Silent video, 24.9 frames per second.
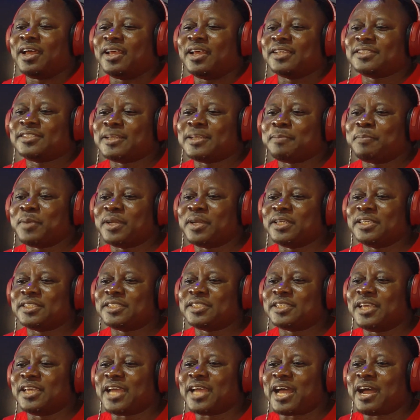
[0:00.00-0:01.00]
Sepmonic
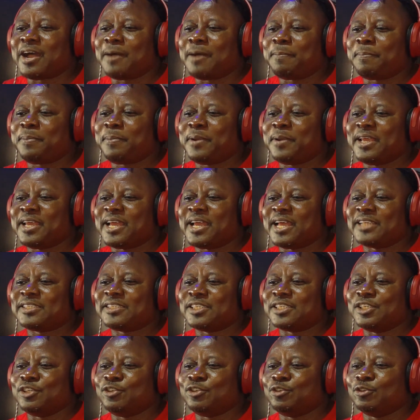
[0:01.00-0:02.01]
say our players
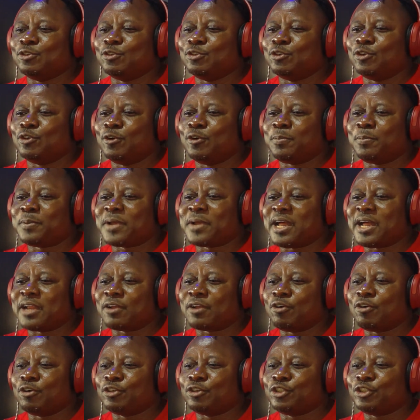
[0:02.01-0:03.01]
in Europe can
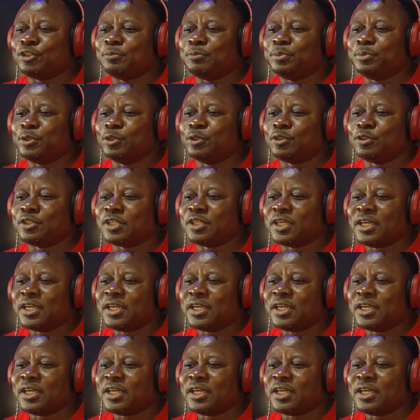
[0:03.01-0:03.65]
contribute